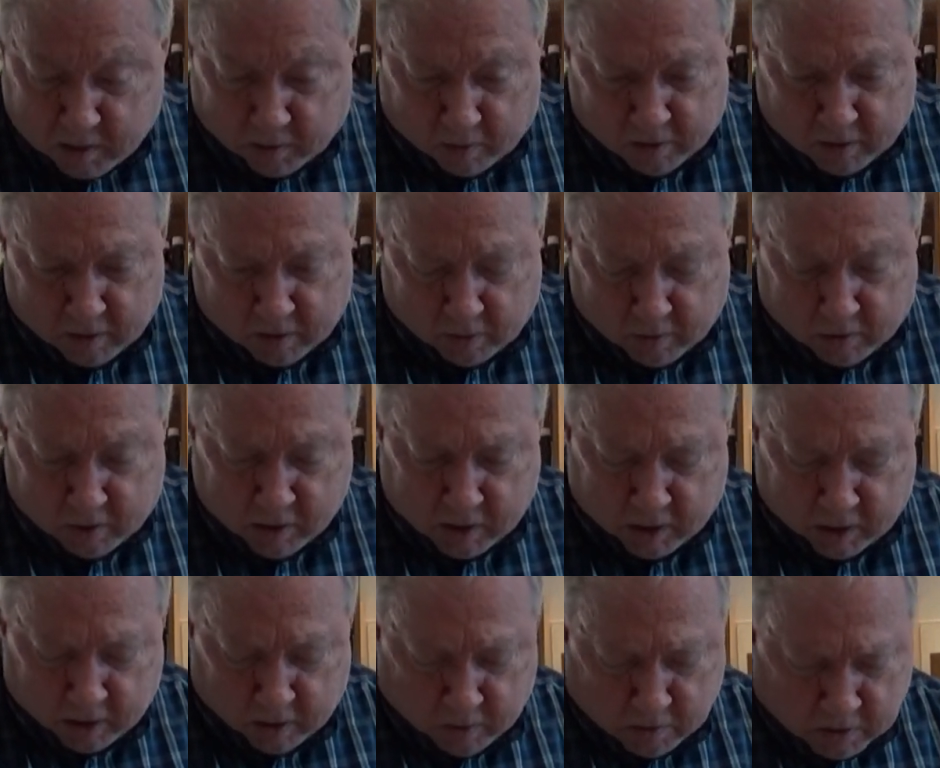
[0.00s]
aren't as good as
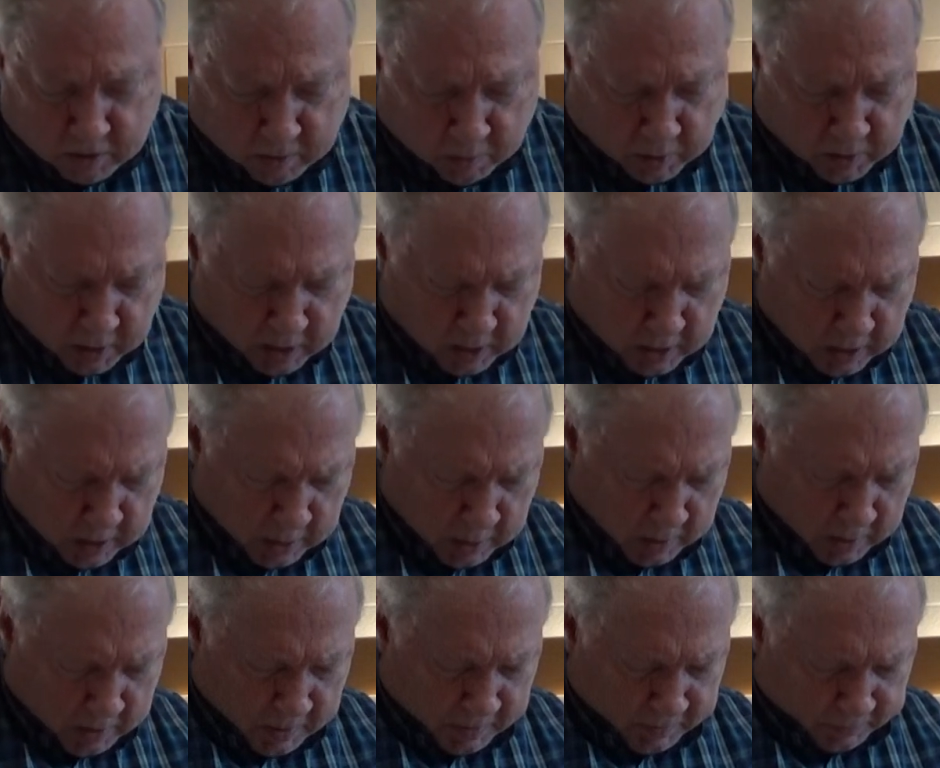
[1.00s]
they used to be.
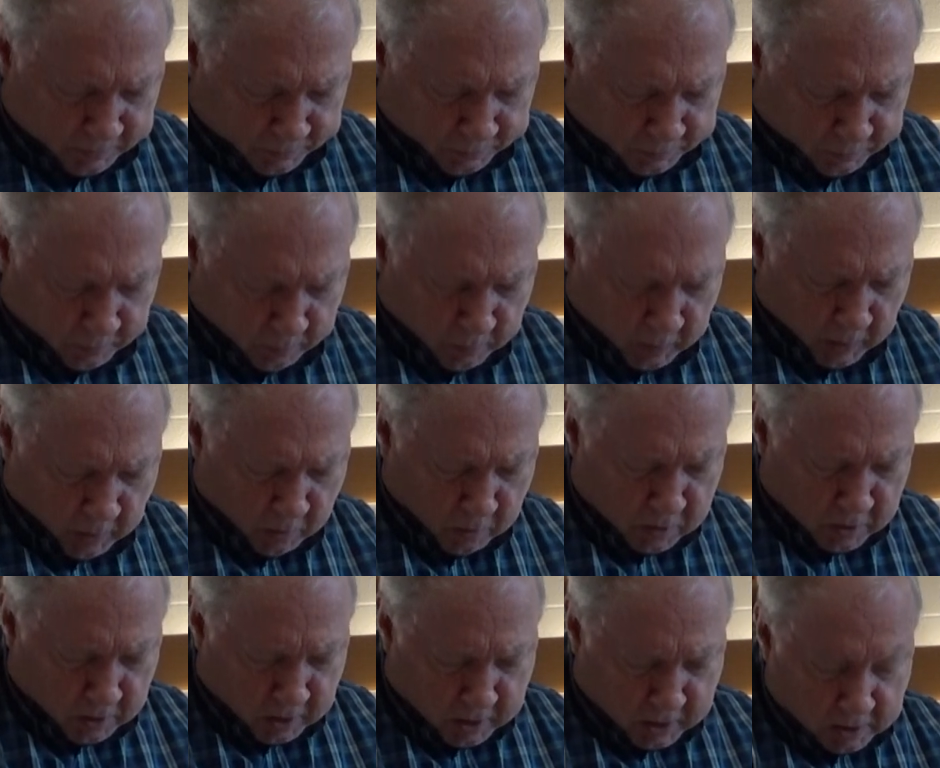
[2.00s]
Of
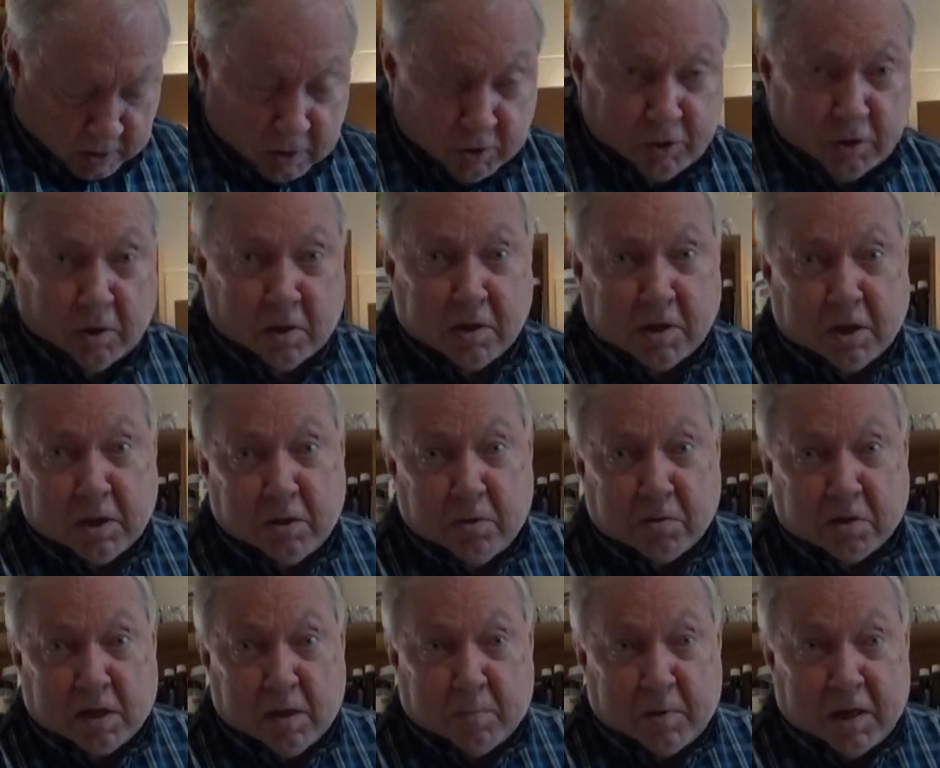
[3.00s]
course, I ain't as young as I
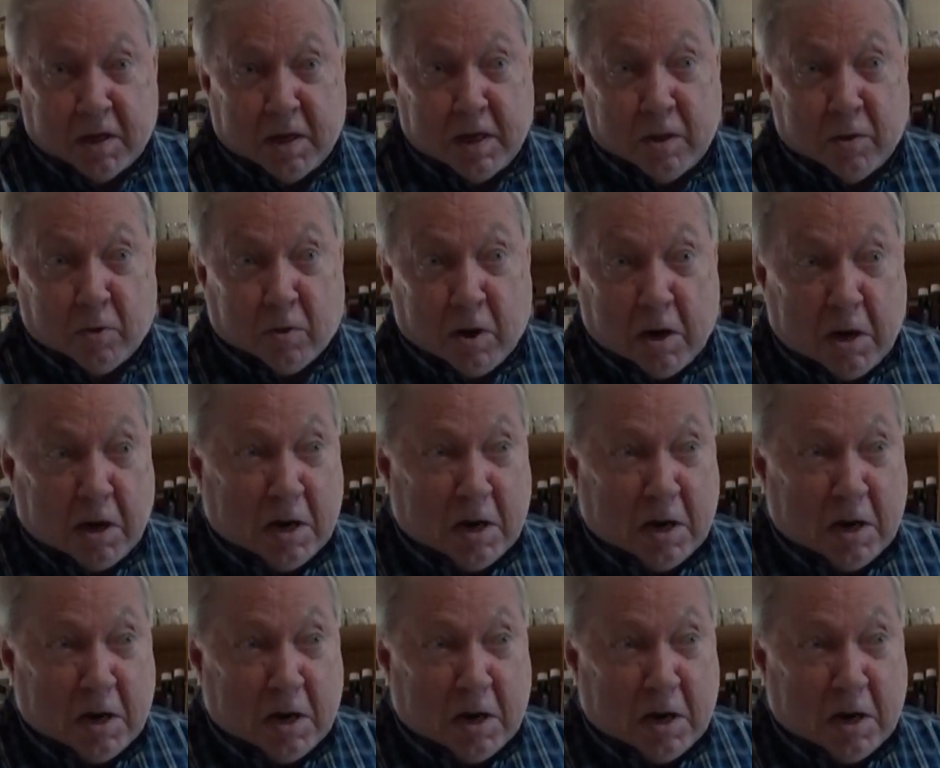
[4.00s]
used to be either.